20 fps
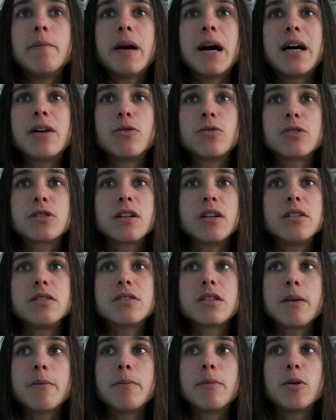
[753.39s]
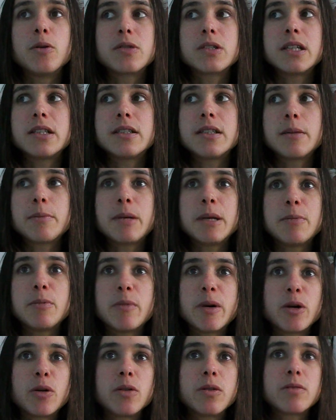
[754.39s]
and also some autistic people
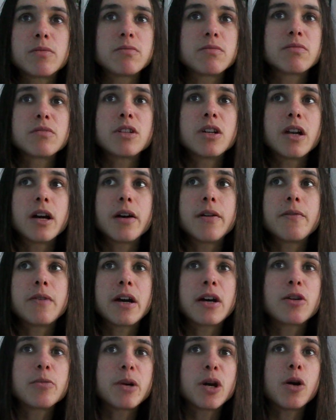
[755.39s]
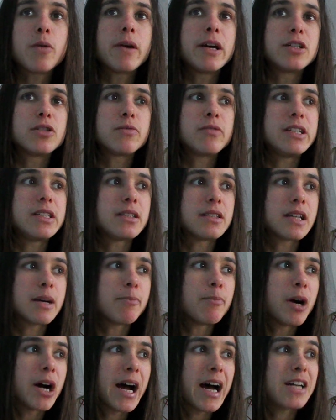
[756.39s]
might not, you know, there could be a whole range of reasons that
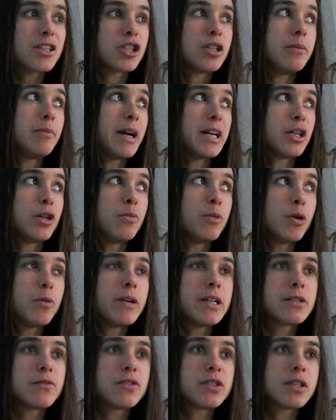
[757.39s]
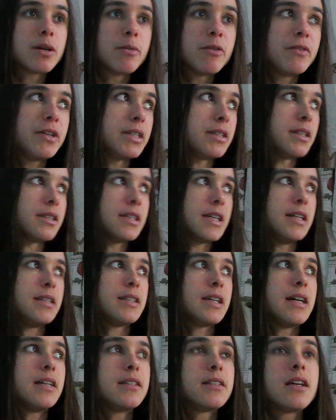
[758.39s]
might actually make you more at risk for some of these
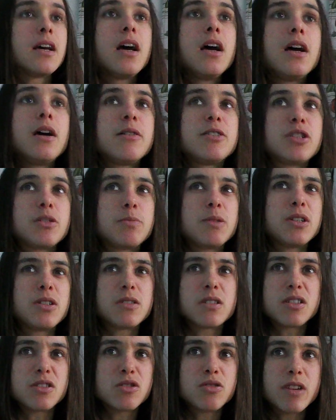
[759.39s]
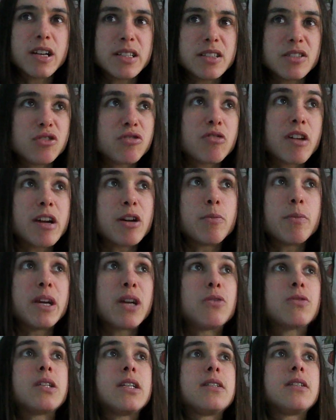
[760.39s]
diseases, just because of the stress and strain of being
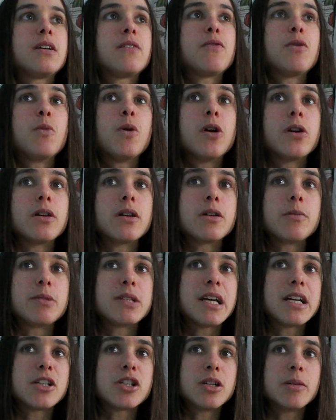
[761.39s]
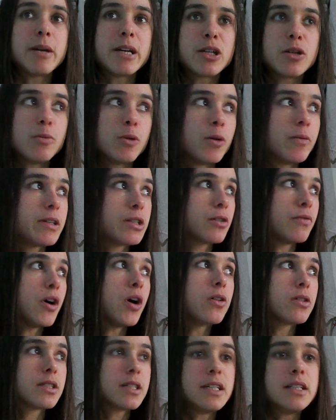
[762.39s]
autistic, for one, could potentially make you more at risk of
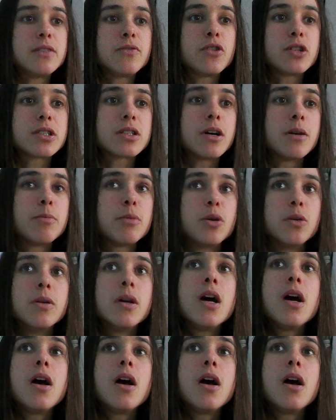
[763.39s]
heart disease, for example.